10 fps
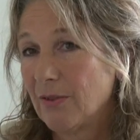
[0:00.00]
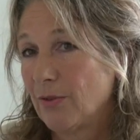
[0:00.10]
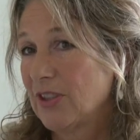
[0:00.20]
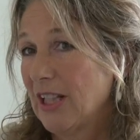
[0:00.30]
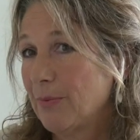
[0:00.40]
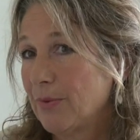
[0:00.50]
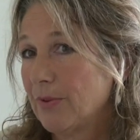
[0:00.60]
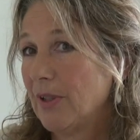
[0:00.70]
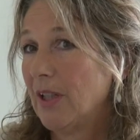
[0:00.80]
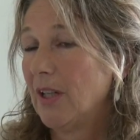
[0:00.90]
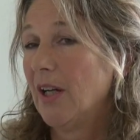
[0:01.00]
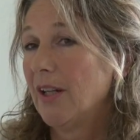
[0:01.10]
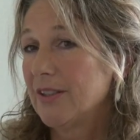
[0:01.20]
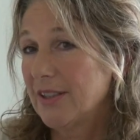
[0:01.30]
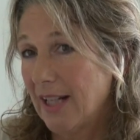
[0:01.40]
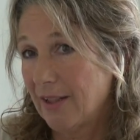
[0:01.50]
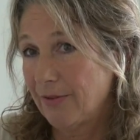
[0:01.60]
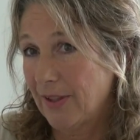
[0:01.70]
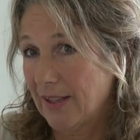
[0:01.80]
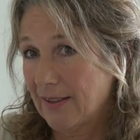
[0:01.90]
For example, side
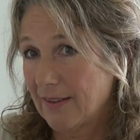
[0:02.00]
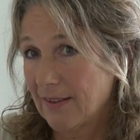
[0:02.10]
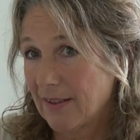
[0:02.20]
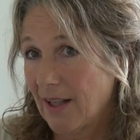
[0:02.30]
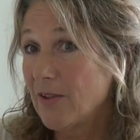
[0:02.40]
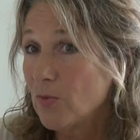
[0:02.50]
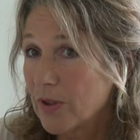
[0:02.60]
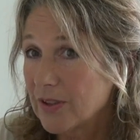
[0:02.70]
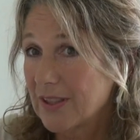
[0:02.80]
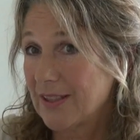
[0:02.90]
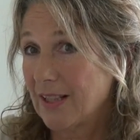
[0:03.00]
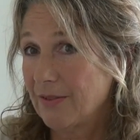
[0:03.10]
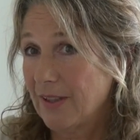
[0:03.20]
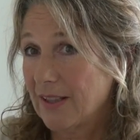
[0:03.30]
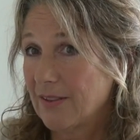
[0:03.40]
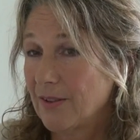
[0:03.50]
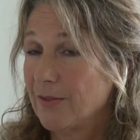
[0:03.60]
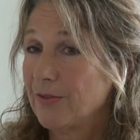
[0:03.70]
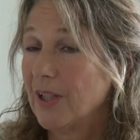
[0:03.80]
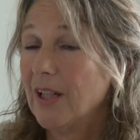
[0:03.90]
effects. Unwanted side effect
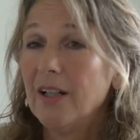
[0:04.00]
of